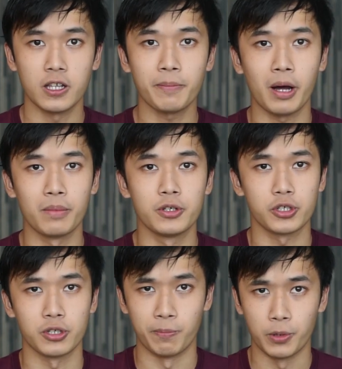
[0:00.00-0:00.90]
Ehrlich
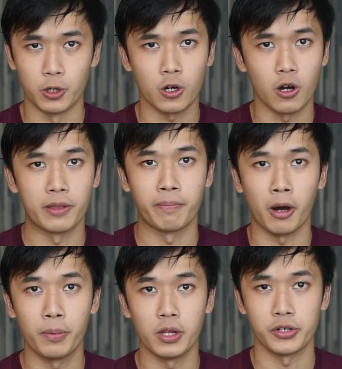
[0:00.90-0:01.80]
publishes a book called The
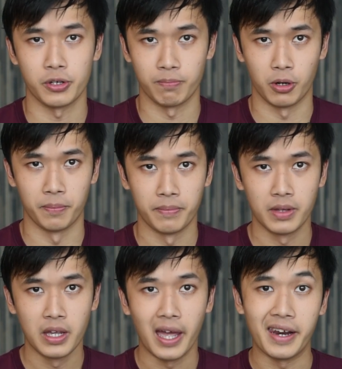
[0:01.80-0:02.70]
Population Bomb.
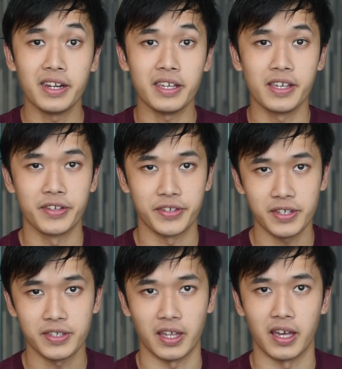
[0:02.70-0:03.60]
And in it, he says